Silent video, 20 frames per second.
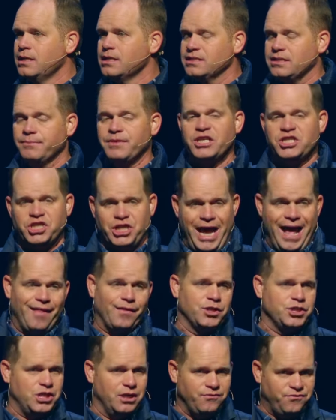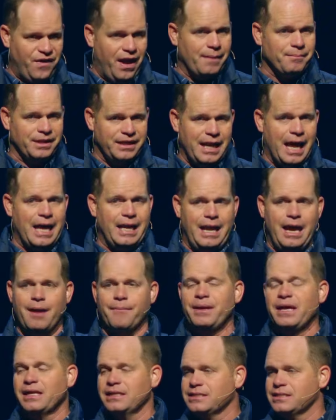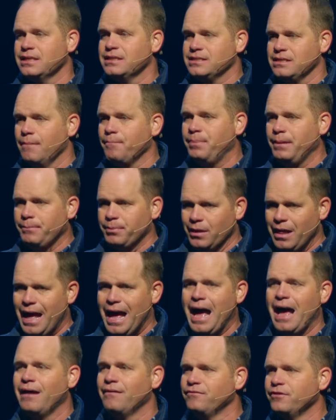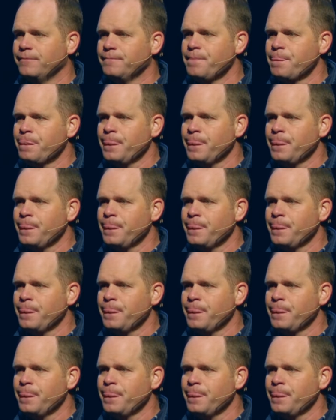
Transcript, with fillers: some of the challenging family dynamics that some people have.